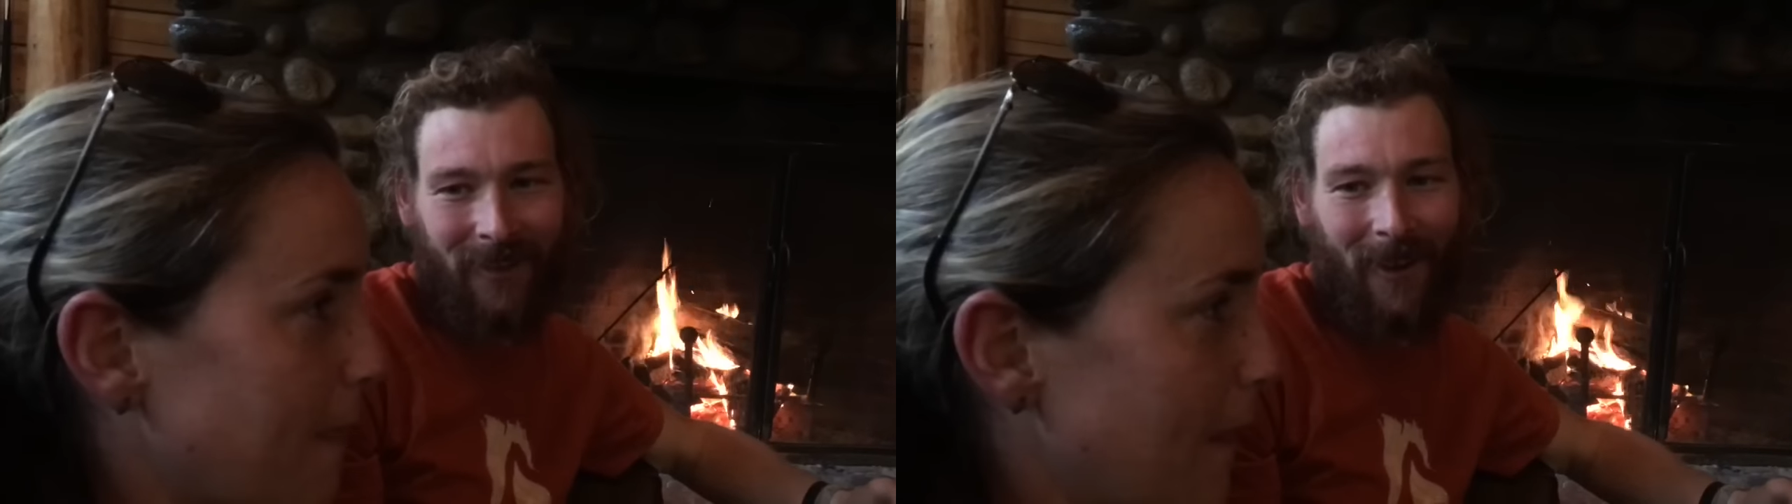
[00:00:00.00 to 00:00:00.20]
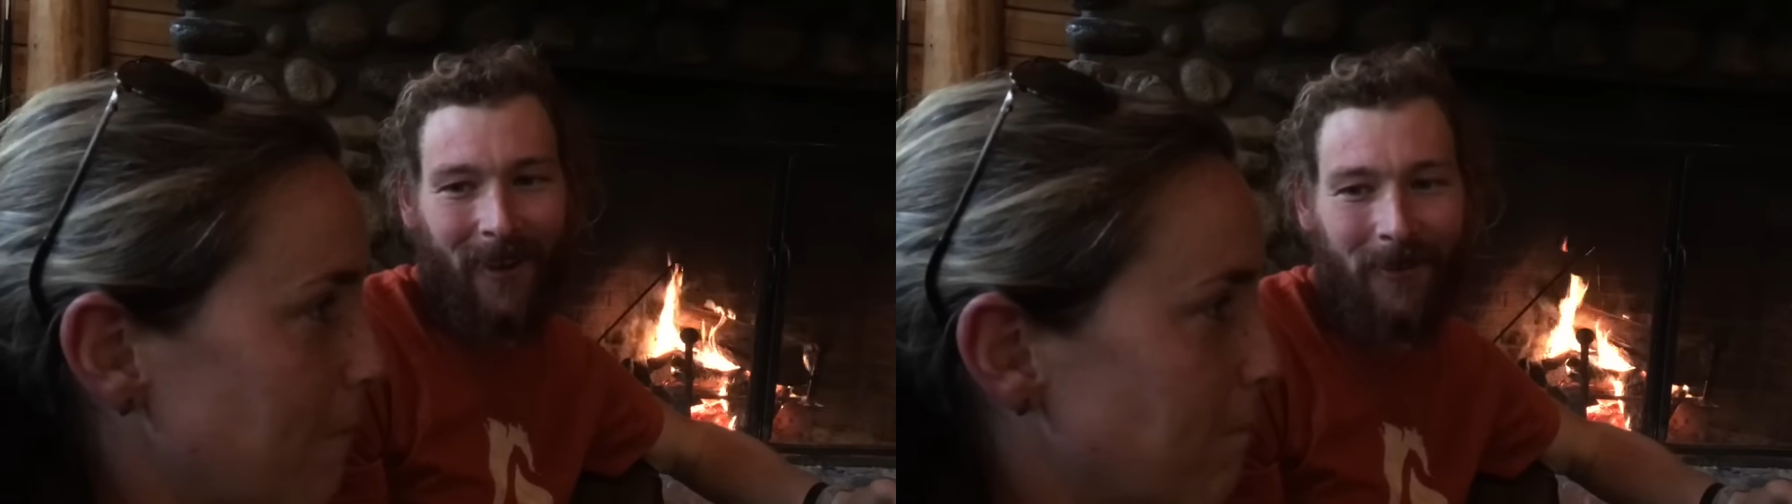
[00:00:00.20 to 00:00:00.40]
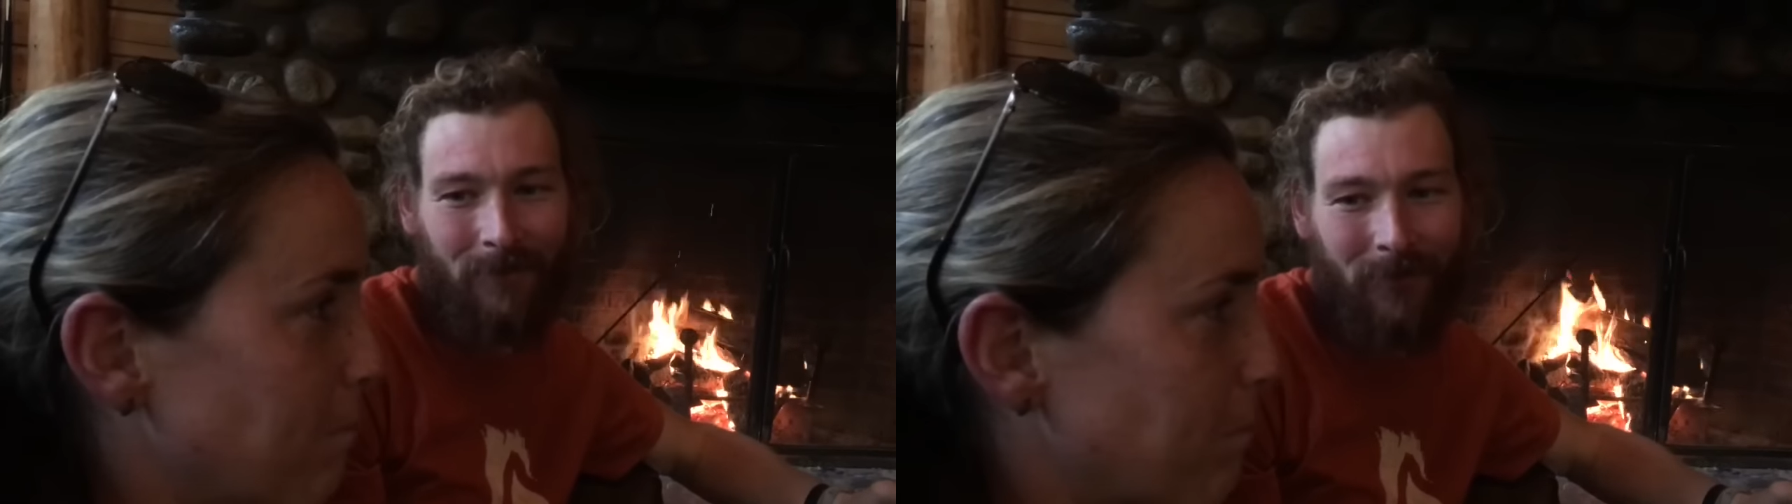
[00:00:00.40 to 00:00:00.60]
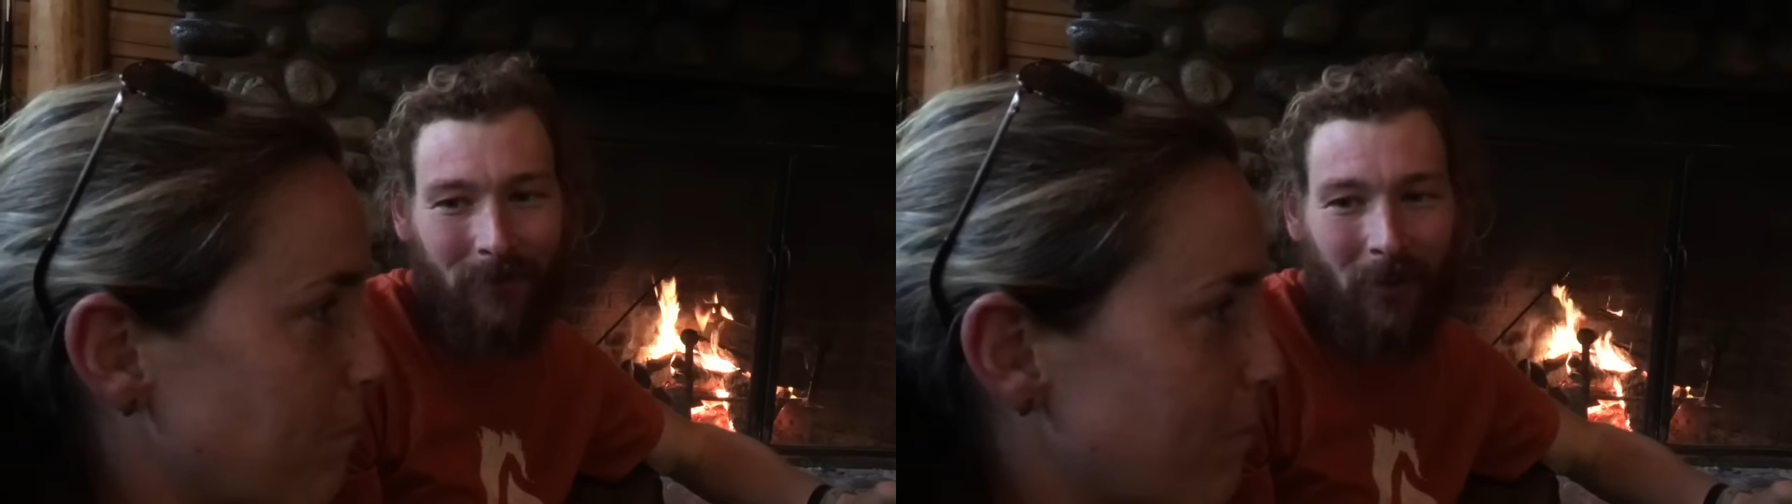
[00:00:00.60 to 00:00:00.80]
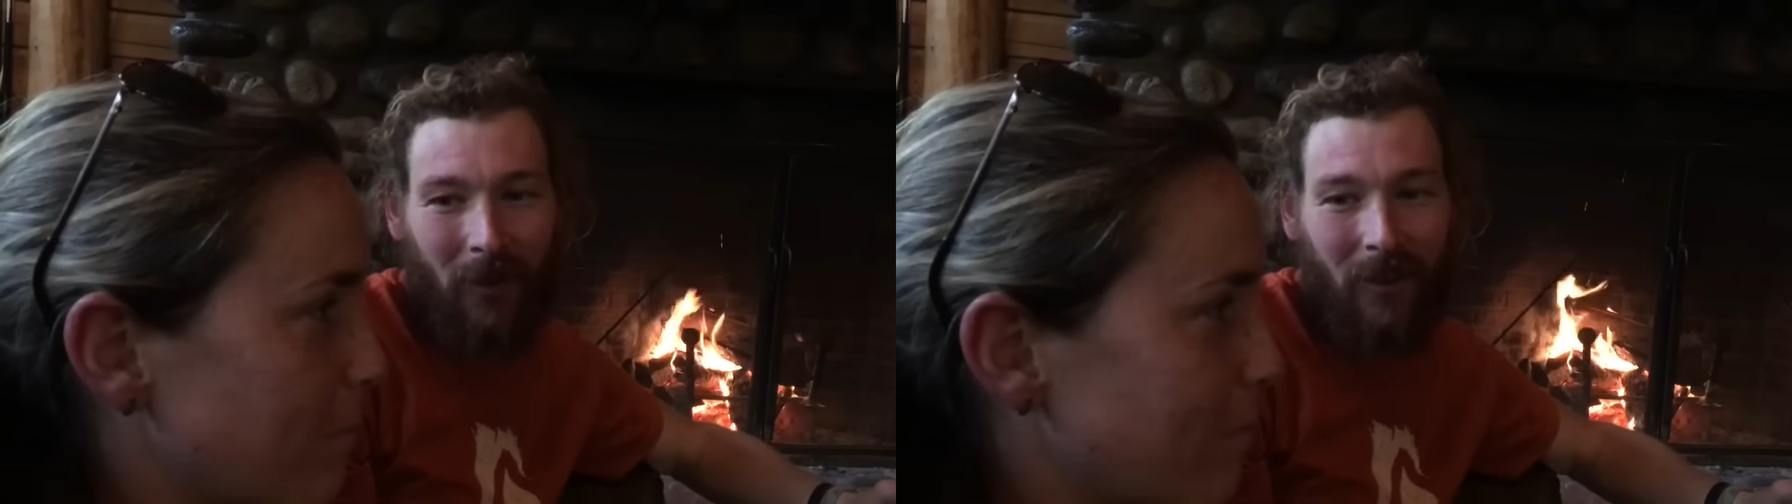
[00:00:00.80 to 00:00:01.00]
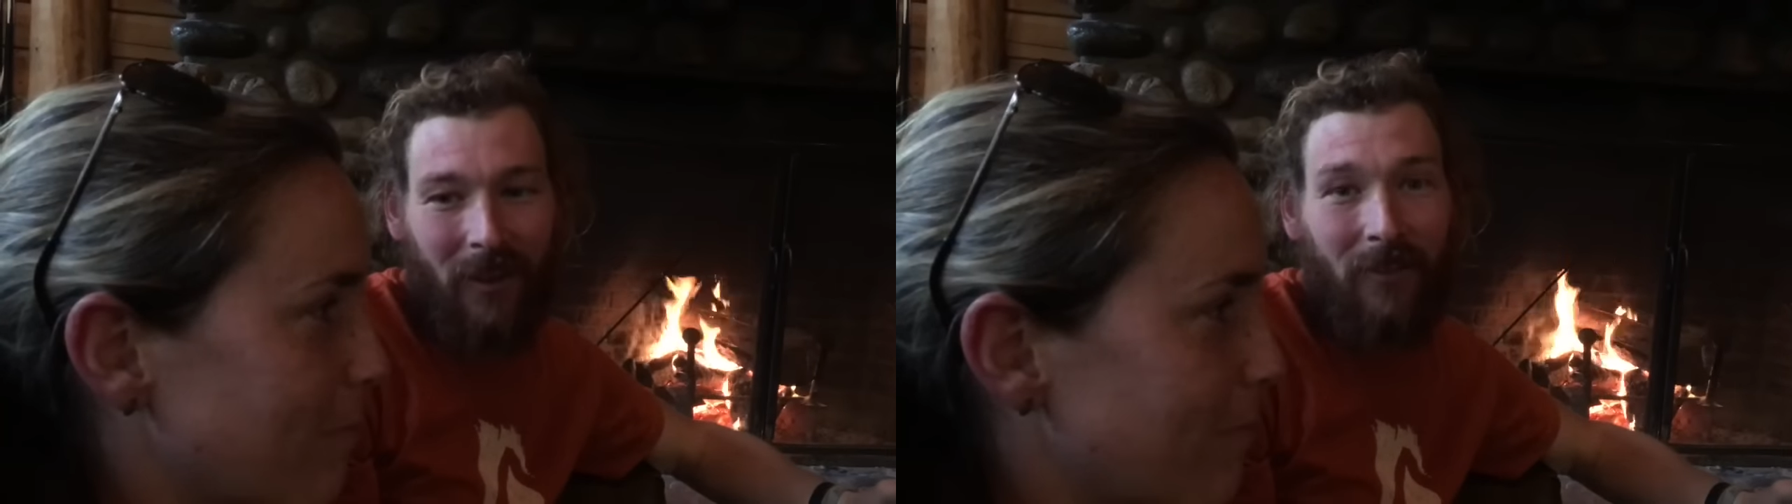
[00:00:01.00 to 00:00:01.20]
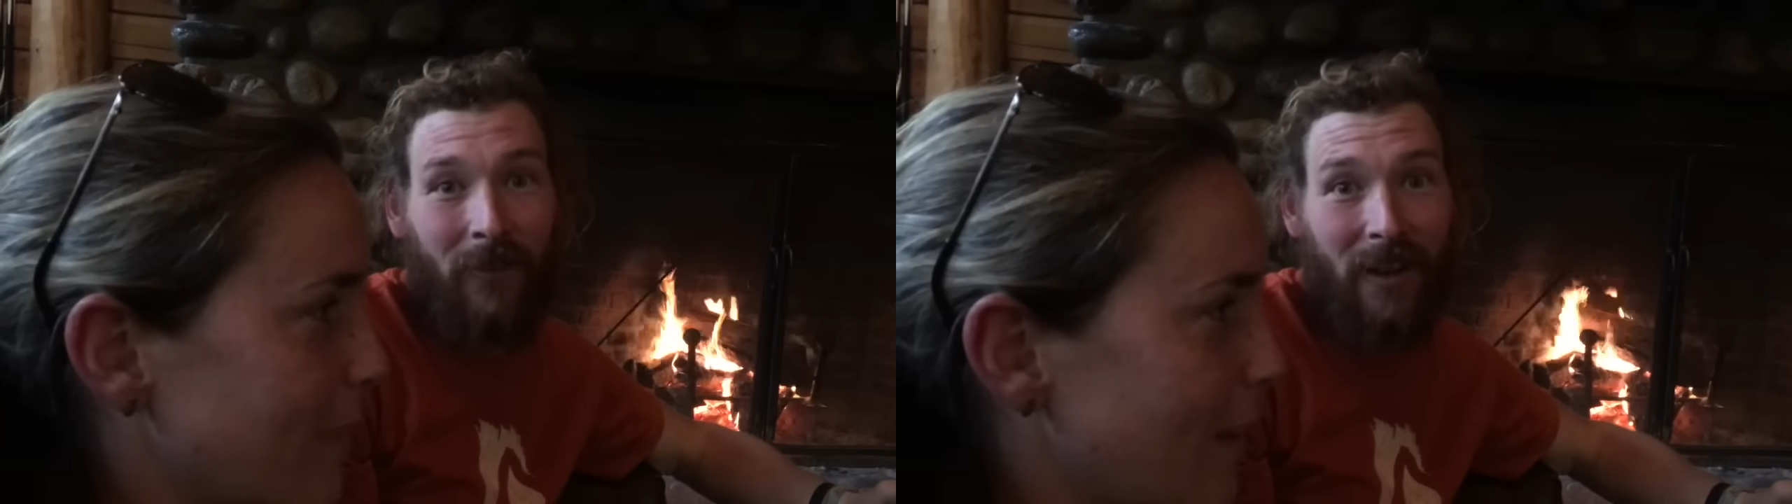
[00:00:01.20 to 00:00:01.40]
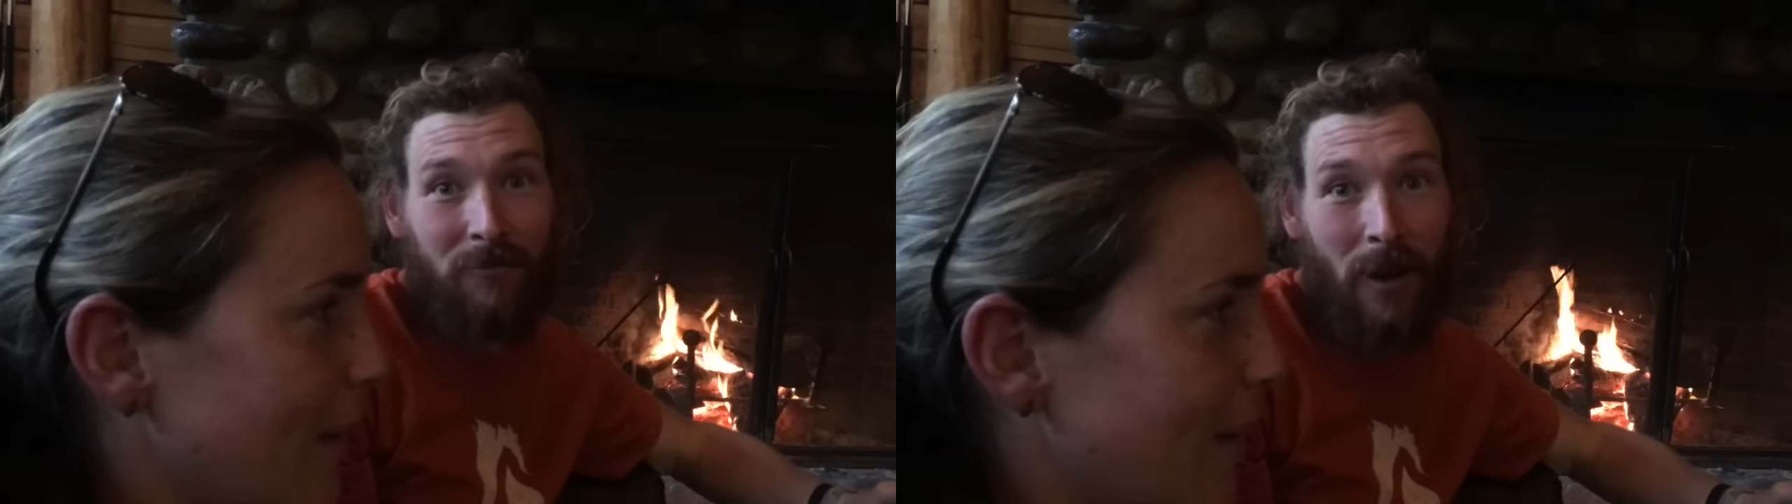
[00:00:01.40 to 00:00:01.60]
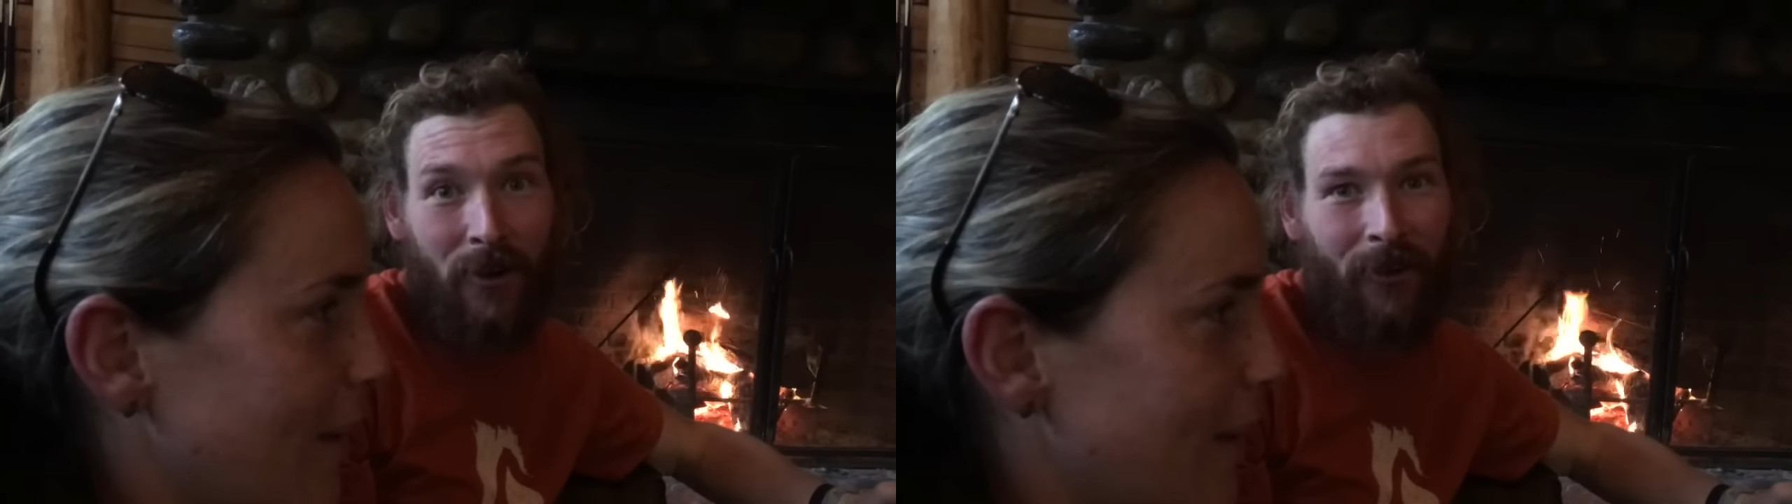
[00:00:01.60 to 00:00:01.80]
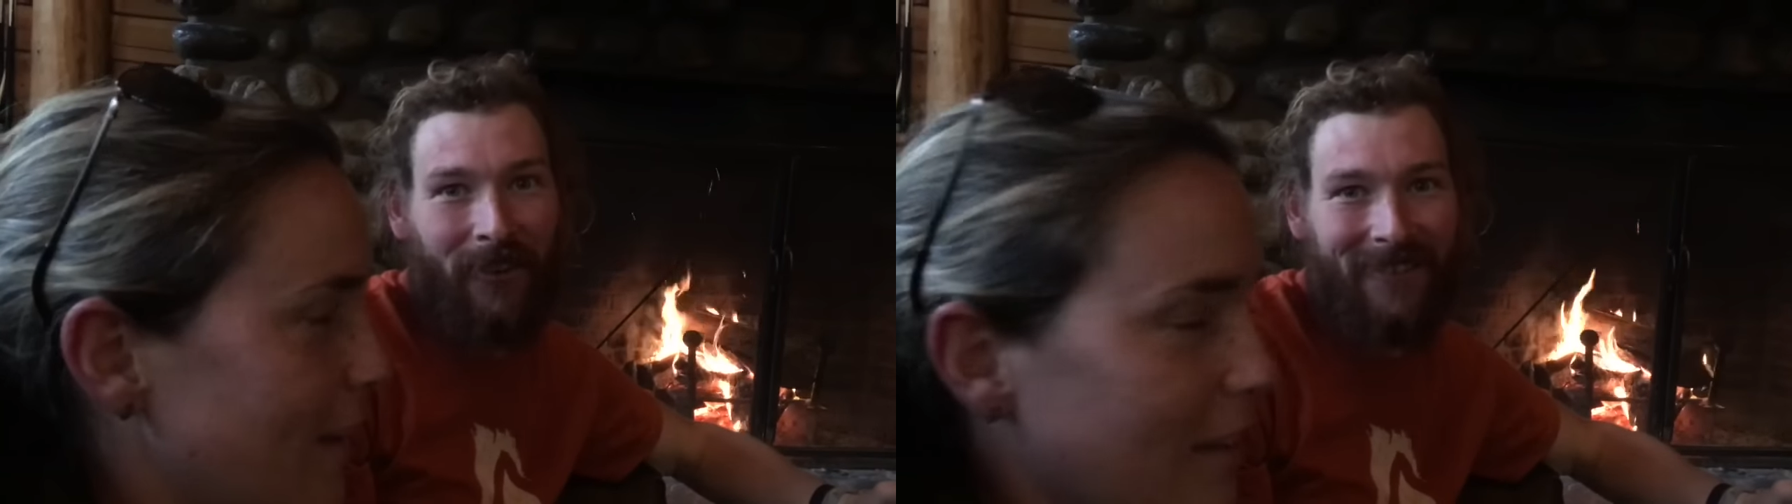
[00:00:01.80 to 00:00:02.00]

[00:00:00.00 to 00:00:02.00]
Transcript: So, thanks, Bill.